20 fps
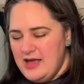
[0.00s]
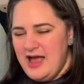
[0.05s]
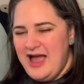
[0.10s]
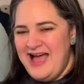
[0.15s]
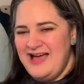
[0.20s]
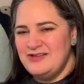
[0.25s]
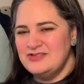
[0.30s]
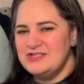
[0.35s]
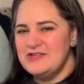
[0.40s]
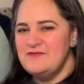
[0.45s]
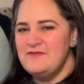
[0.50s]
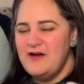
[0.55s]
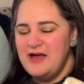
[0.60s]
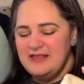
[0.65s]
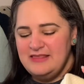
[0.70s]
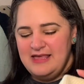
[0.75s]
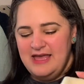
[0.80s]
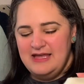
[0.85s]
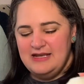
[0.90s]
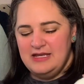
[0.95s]
I also find
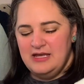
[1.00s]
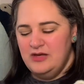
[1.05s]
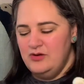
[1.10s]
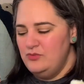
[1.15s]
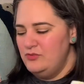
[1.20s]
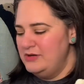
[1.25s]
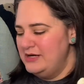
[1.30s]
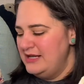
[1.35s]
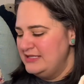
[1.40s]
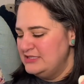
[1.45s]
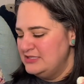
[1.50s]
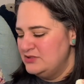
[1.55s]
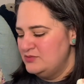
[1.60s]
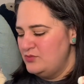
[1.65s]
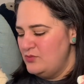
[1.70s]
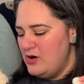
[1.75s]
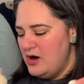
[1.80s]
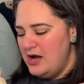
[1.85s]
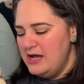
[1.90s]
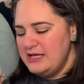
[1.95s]
that when I
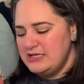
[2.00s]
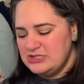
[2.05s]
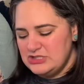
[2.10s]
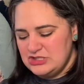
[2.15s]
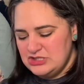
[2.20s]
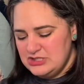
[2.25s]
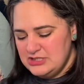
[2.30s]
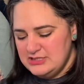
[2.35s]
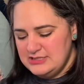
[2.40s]
swatch,